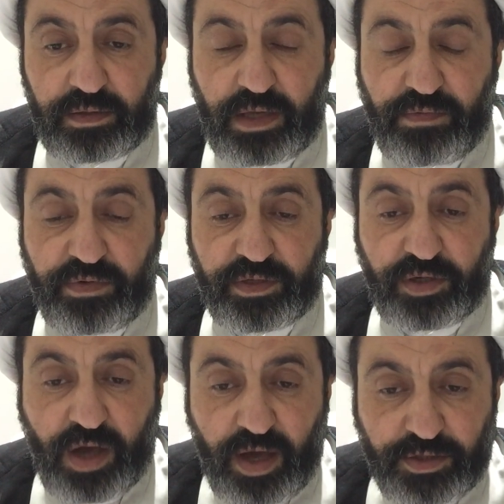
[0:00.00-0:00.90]
they were
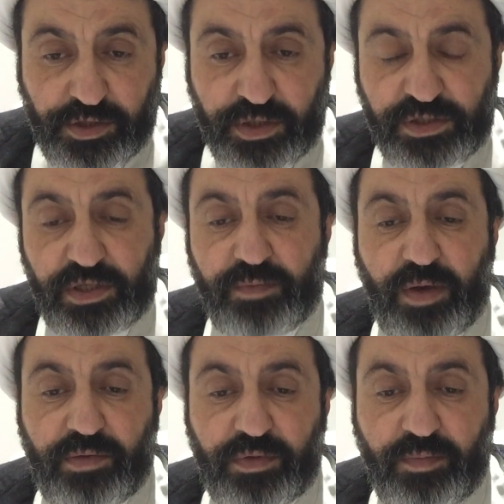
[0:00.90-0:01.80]
conscious
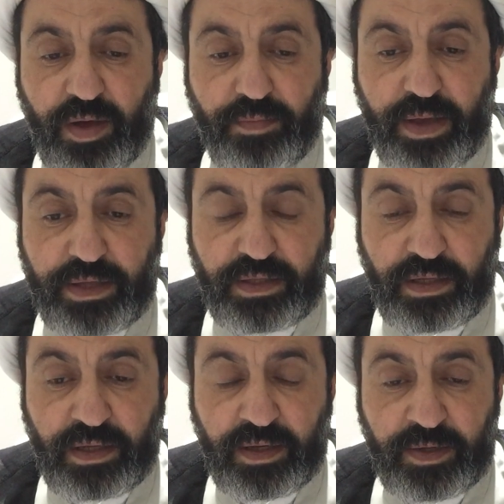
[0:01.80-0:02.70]
about Imam
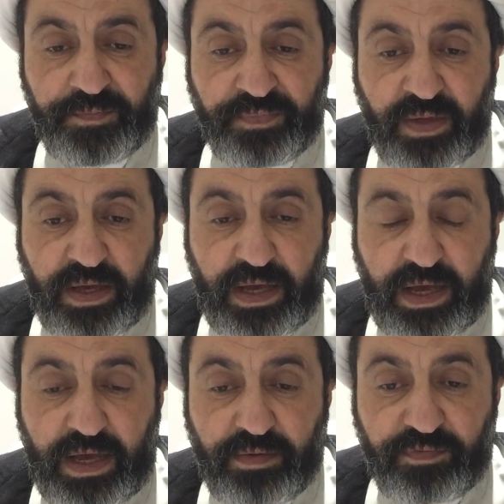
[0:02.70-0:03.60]
Mahdi
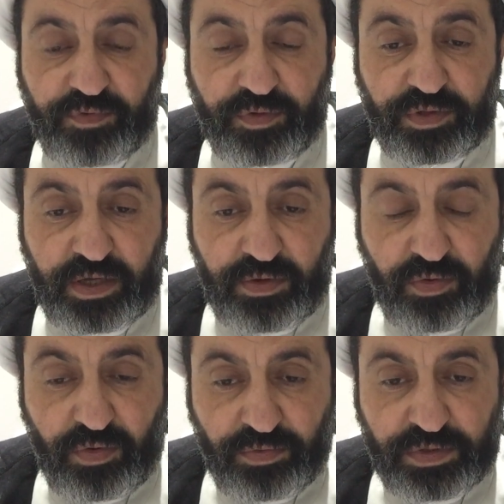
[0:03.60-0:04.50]
and for their
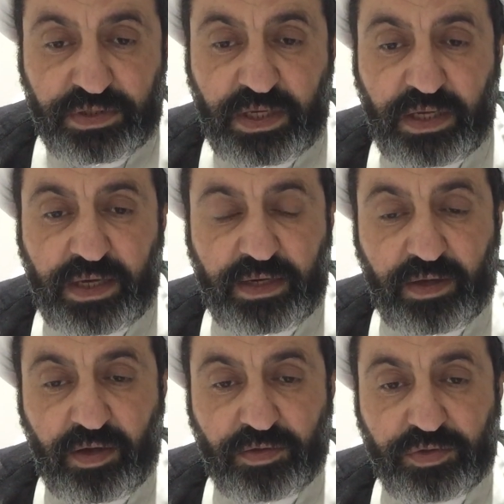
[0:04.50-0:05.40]
own sake and
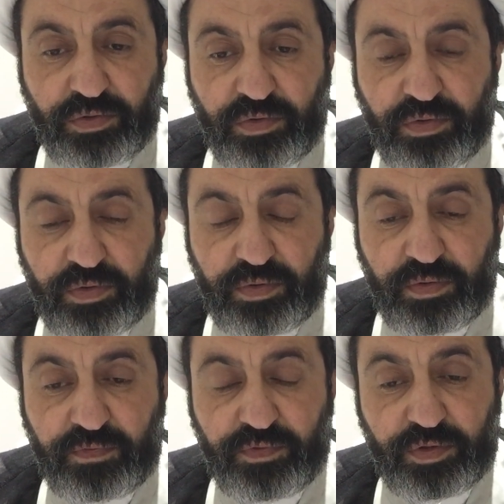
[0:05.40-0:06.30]
also
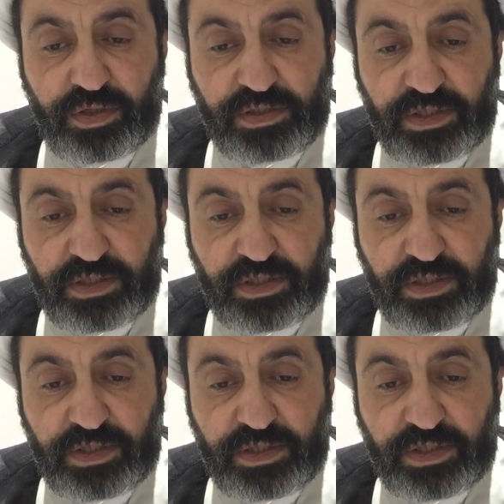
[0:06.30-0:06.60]
for the